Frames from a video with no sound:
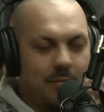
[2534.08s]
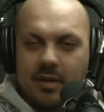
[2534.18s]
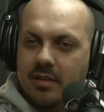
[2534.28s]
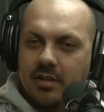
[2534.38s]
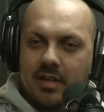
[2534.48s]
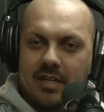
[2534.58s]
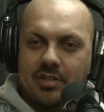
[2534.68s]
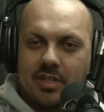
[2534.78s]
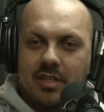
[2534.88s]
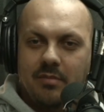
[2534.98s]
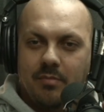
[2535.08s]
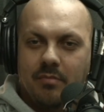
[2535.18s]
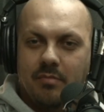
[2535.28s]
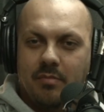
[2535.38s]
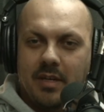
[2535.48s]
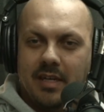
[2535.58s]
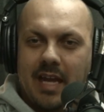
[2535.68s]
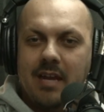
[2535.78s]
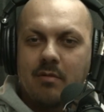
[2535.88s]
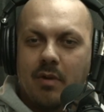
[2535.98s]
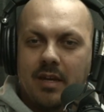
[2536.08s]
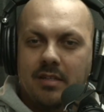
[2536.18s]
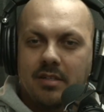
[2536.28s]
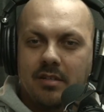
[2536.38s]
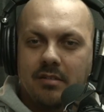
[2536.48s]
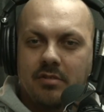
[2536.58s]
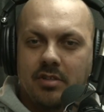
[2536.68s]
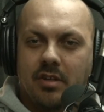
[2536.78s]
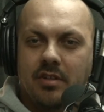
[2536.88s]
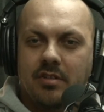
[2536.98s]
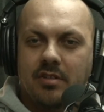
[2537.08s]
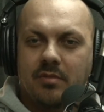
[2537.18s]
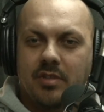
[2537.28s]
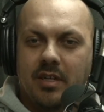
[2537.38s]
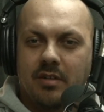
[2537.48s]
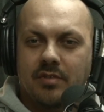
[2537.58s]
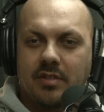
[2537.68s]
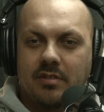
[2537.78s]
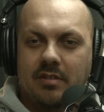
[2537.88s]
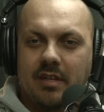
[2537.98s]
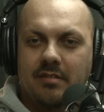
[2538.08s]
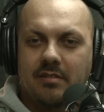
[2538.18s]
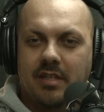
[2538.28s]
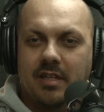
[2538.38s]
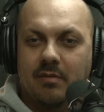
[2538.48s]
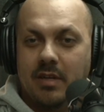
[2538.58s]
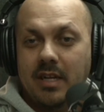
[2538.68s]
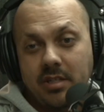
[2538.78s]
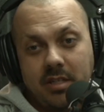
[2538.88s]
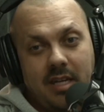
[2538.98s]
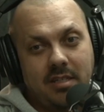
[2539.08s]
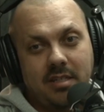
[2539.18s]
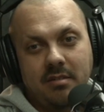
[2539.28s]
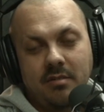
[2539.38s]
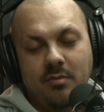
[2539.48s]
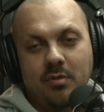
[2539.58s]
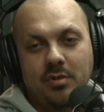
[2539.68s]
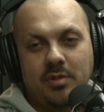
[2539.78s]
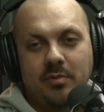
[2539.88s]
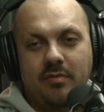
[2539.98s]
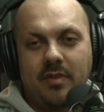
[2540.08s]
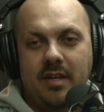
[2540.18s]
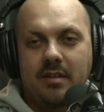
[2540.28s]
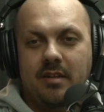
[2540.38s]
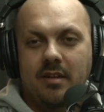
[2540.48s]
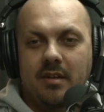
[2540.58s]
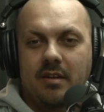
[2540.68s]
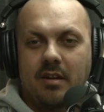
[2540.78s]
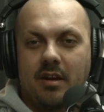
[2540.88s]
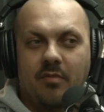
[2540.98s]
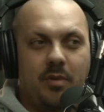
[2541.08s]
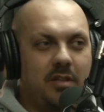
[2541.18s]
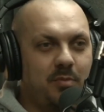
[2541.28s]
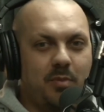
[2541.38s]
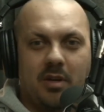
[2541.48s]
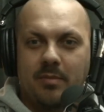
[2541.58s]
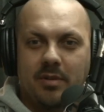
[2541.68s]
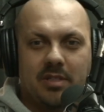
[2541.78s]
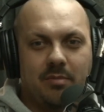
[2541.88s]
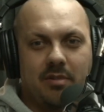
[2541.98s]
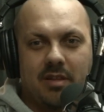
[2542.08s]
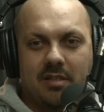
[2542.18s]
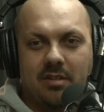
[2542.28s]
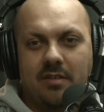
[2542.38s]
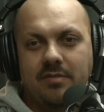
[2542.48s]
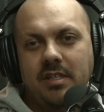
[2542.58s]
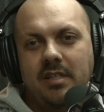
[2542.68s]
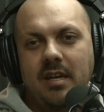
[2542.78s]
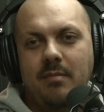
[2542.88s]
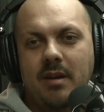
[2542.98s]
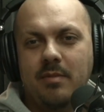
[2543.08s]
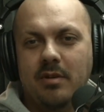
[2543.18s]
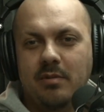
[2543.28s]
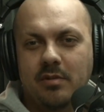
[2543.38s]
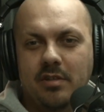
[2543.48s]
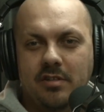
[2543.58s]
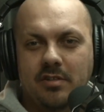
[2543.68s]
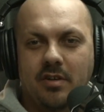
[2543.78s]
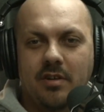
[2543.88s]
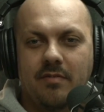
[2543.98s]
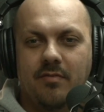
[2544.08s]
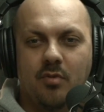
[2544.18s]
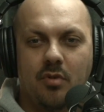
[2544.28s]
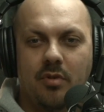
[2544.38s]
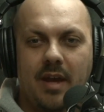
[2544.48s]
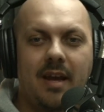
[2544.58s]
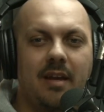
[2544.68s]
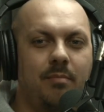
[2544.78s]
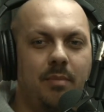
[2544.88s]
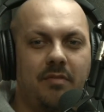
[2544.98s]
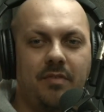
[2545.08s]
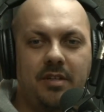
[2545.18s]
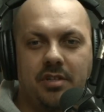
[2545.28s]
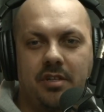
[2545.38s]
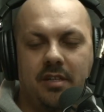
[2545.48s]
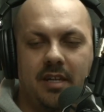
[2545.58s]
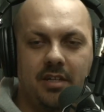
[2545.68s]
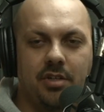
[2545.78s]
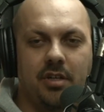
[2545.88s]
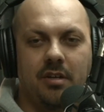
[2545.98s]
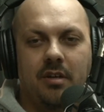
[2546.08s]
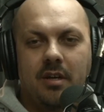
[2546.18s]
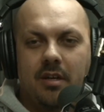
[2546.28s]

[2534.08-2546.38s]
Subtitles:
but could actually be a gateway to designers themselves in saying, well, actually that's an awesome event. I've been inspired by some of the things I've seen there. Maybe I want to design for that and be featured in that show.